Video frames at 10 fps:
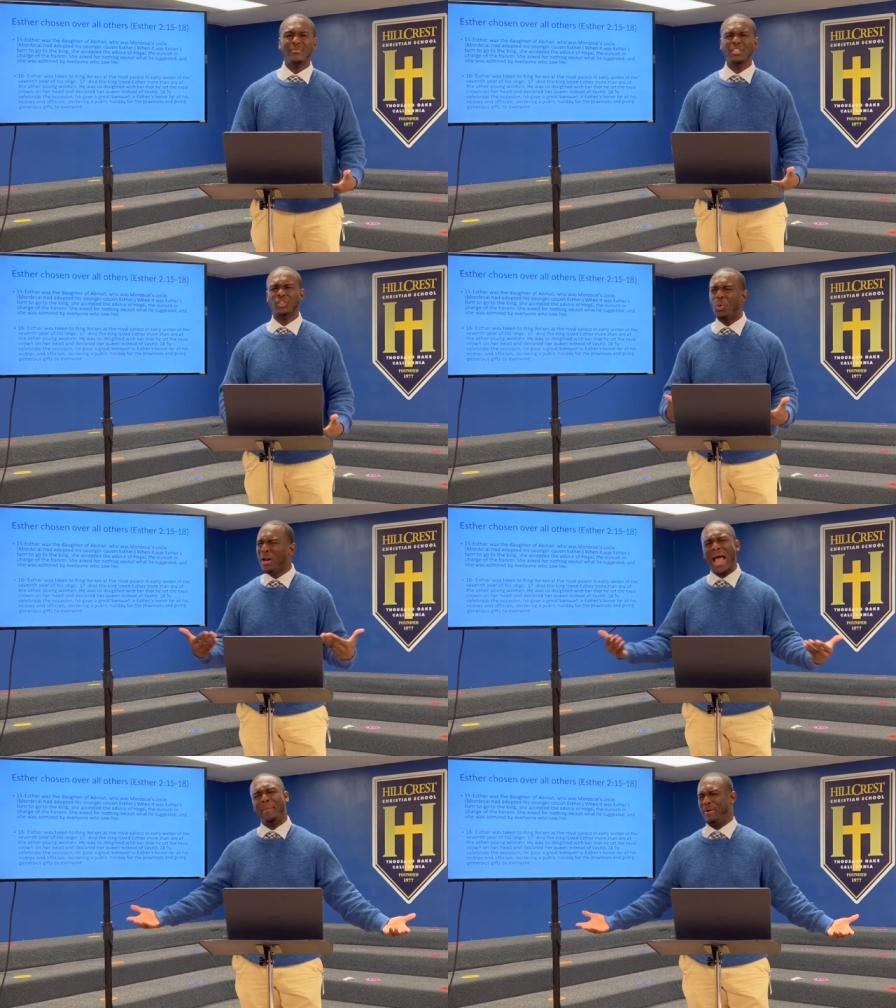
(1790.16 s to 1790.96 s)
So what
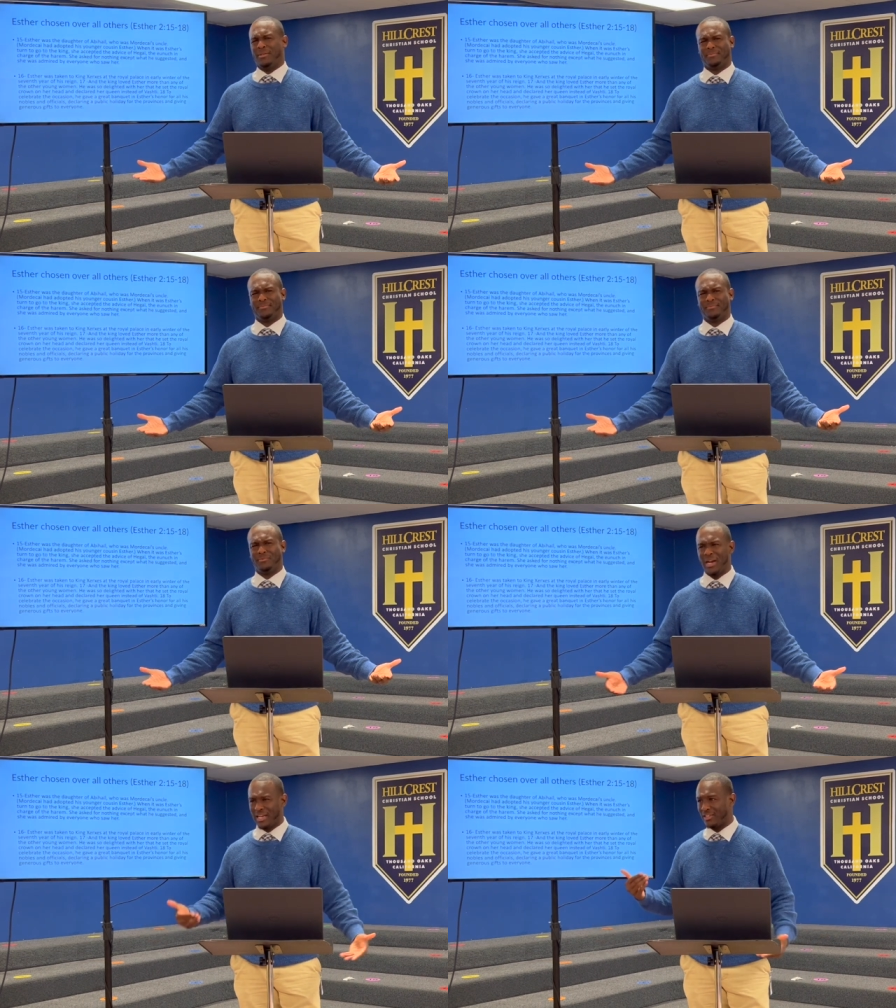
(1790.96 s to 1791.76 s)
happened?
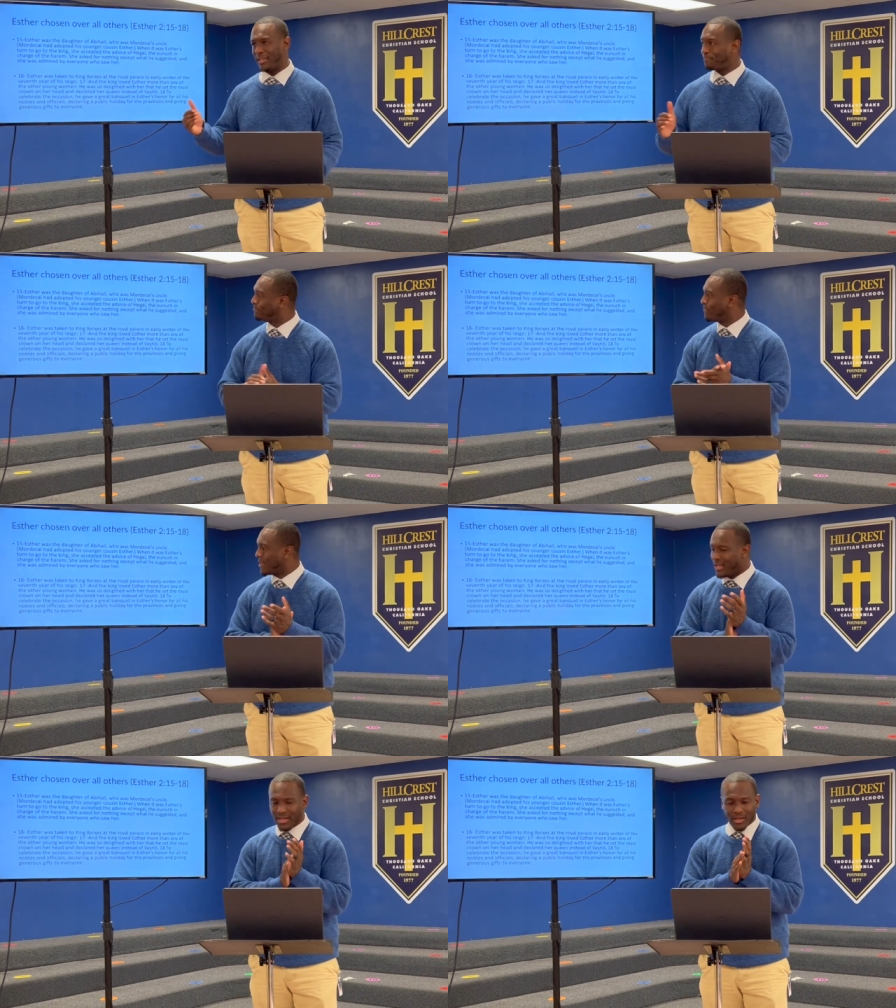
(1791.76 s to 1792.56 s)
right? next slide.
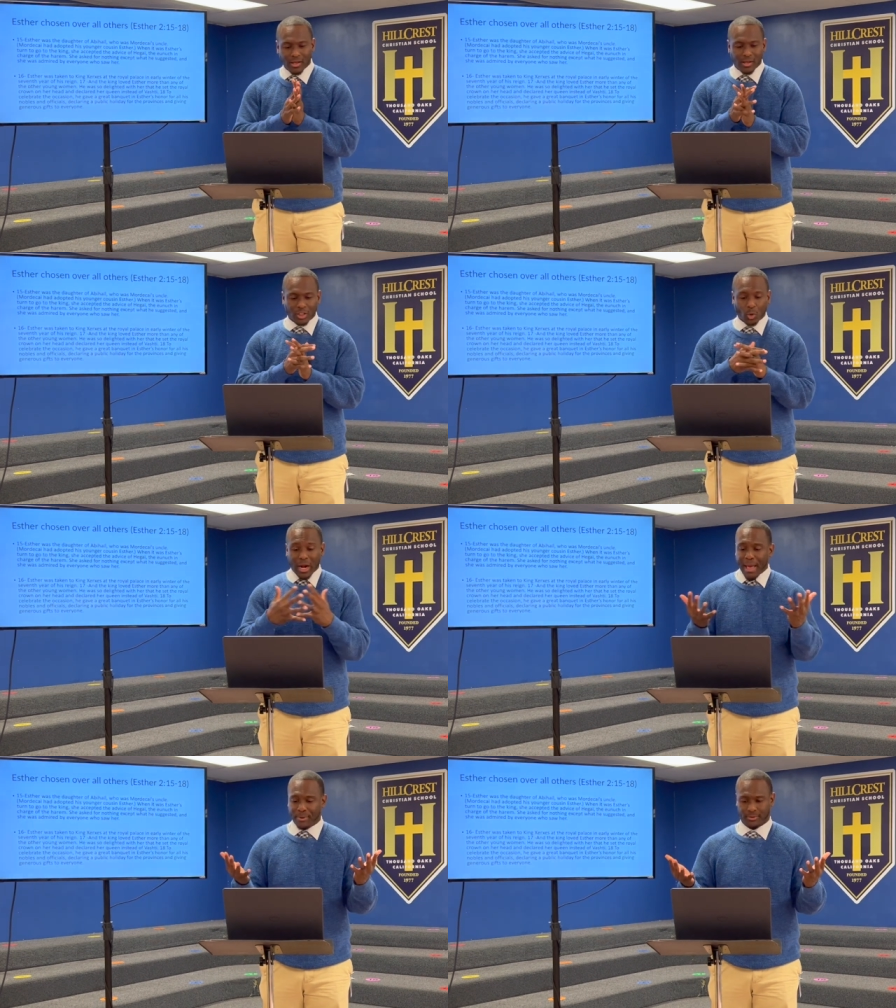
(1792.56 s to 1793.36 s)
So what
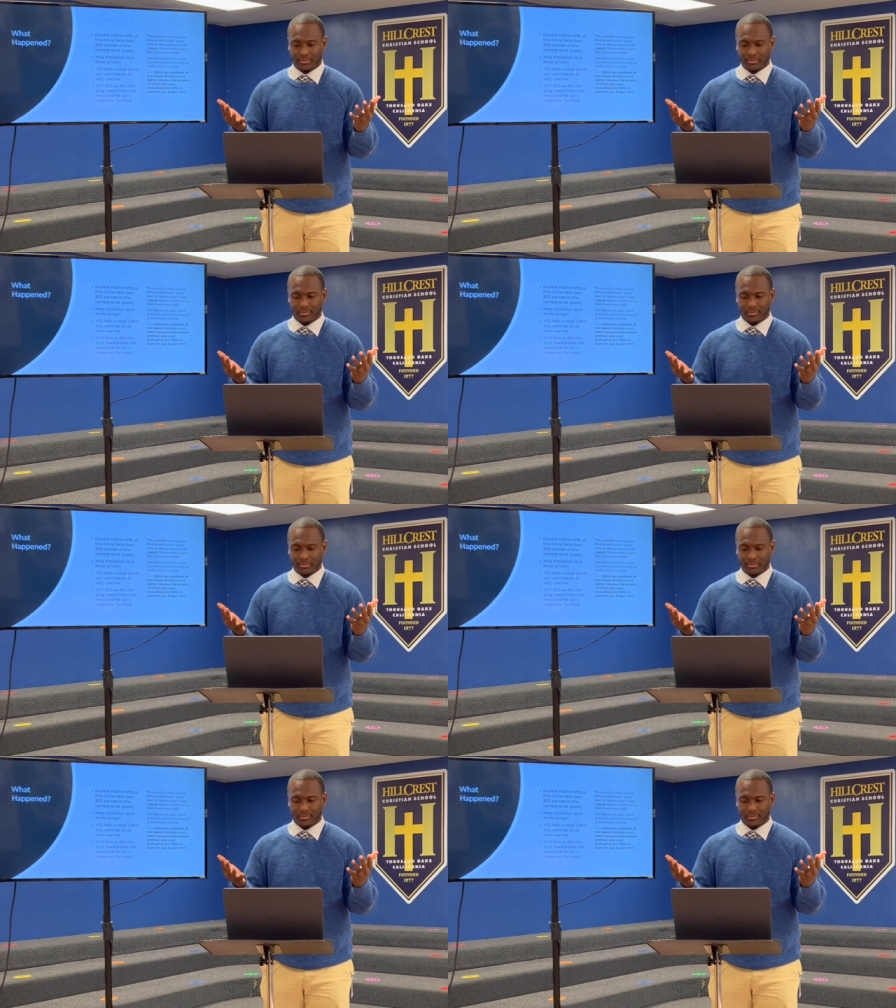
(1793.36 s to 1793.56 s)
happened?